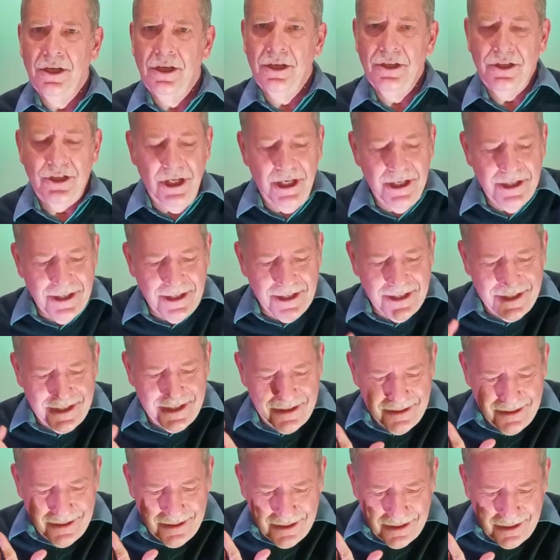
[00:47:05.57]
Jesus
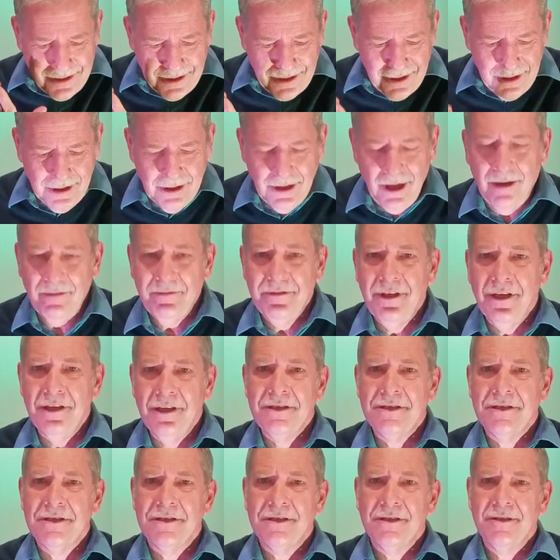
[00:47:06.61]
loved
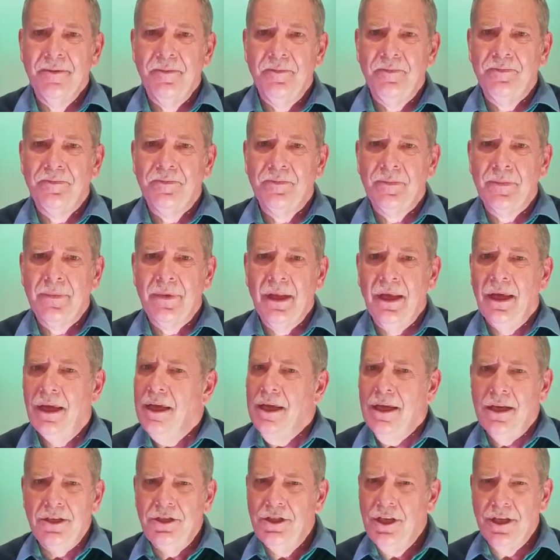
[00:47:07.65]
us.
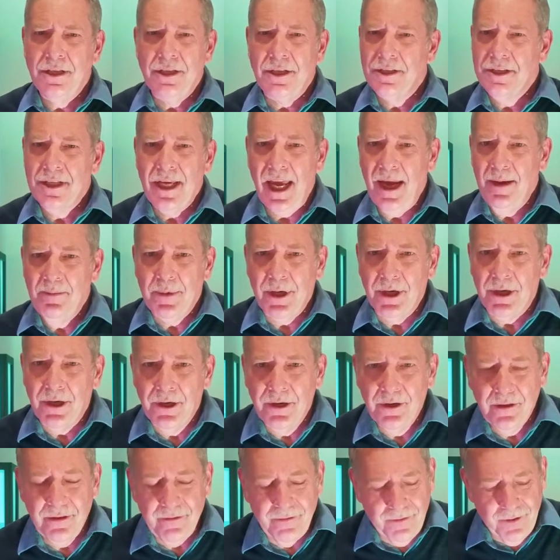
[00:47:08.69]
Jesus came to
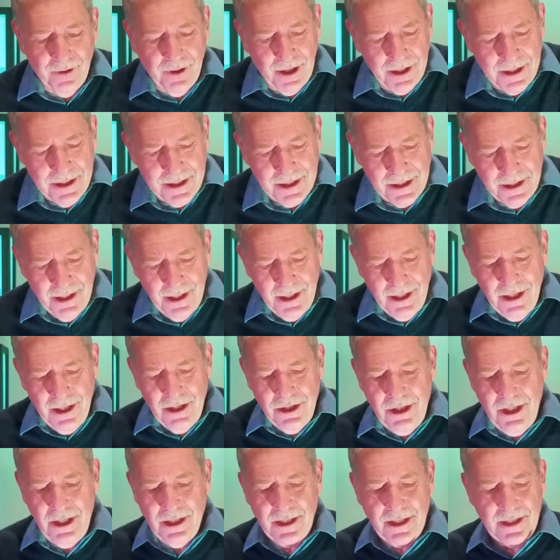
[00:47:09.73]
earth for us.
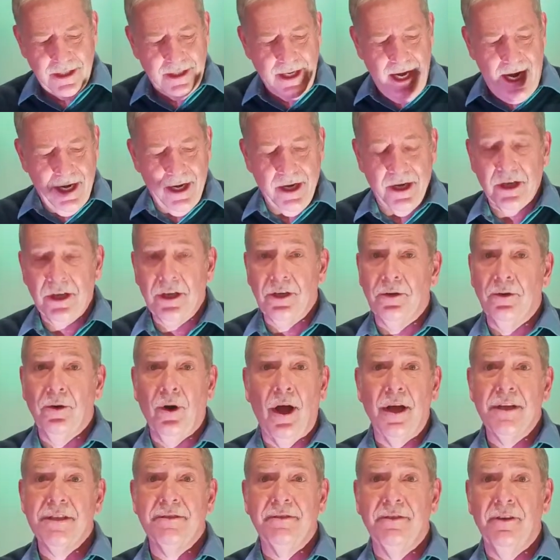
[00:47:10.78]
Jesus died on a
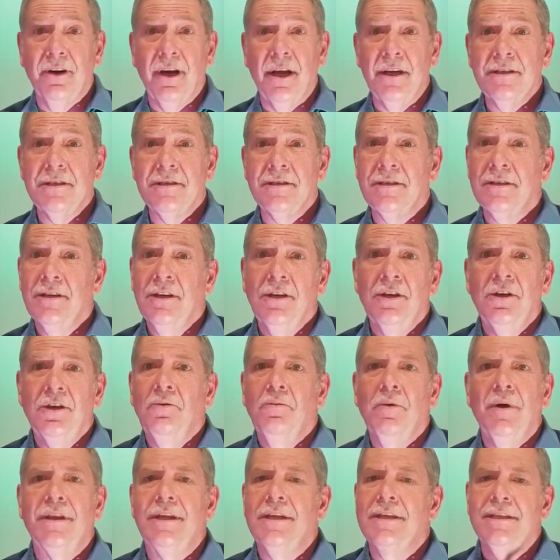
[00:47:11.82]
cross for us.
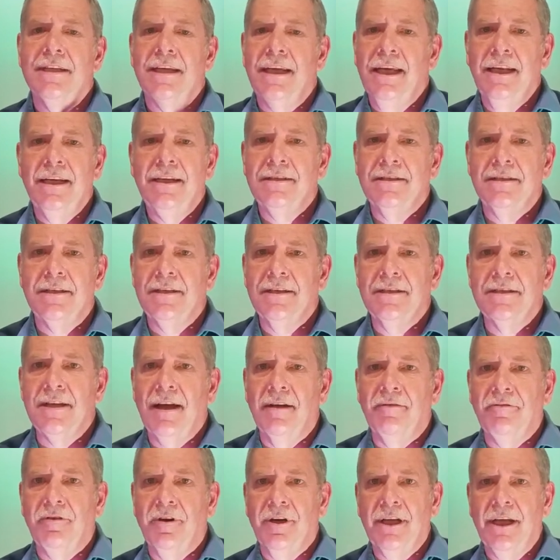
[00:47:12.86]
With his innocent
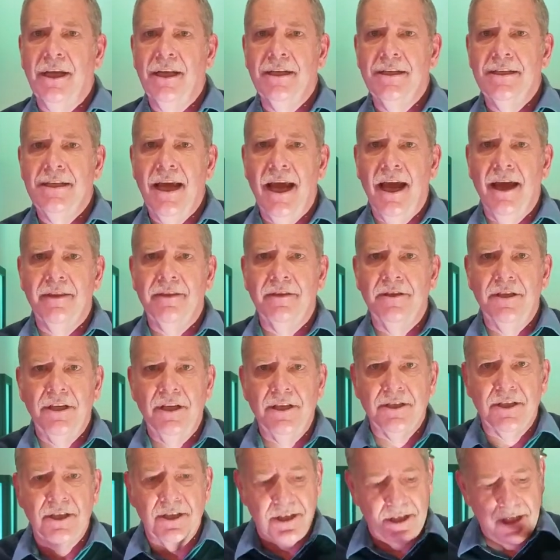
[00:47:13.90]
suffering and death,
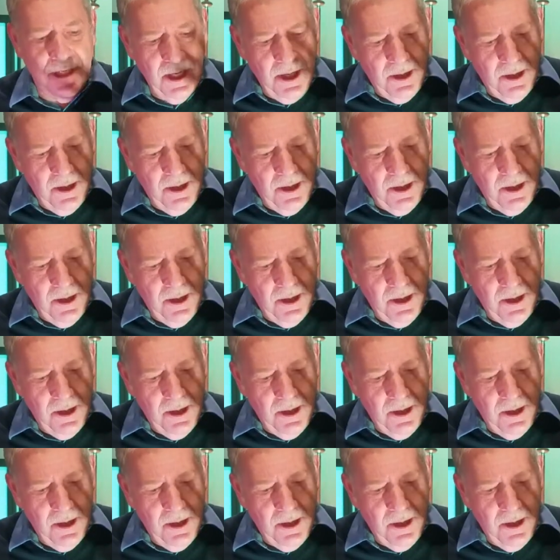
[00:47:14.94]
Jesus